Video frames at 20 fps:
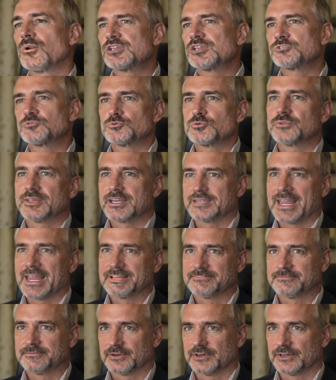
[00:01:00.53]

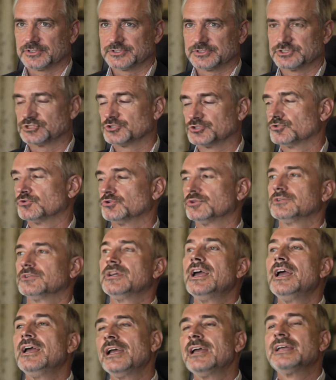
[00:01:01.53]
128 of the Constitution,
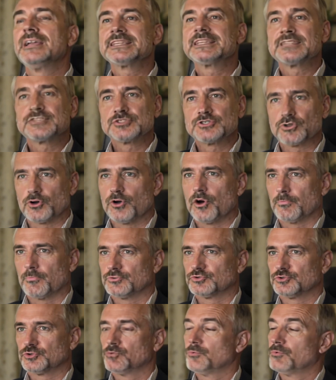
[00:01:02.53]
that's not
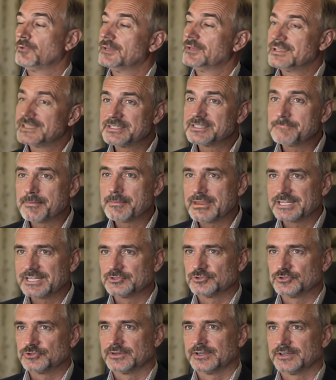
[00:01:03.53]
optional, it's
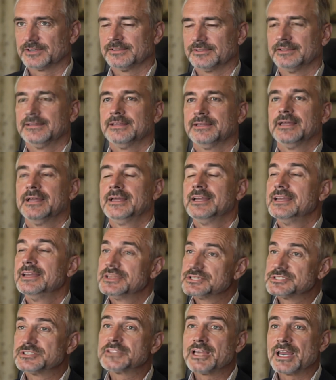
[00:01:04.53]
mandatory.
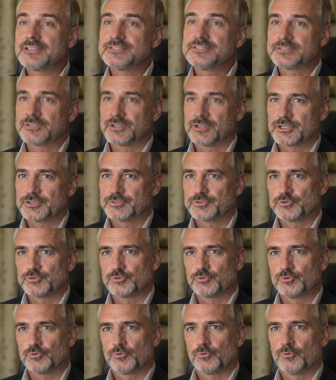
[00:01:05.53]
To change the
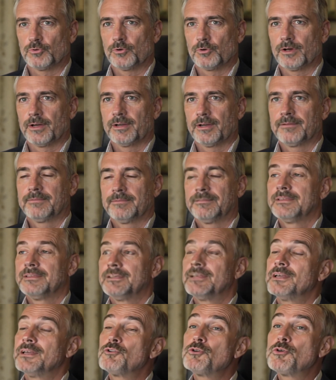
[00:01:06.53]
constitutional order,
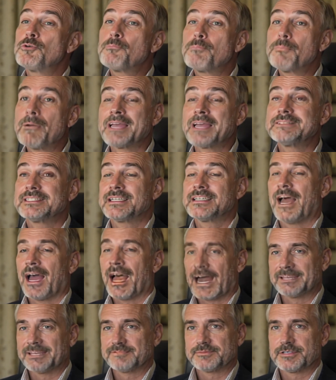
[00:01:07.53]
you must
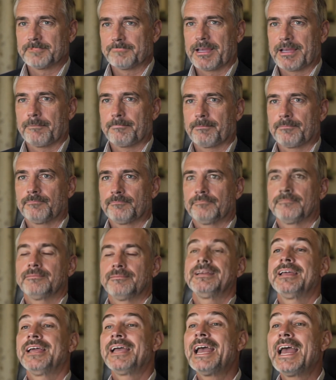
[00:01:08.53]
ask the people,
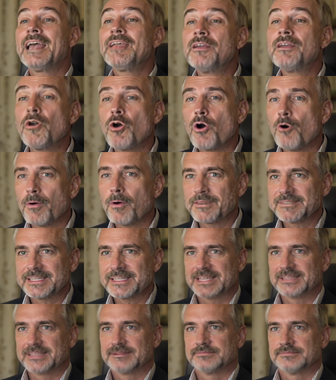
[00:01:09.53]
and no one
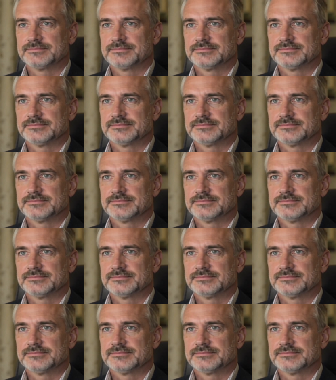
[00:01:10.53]
did.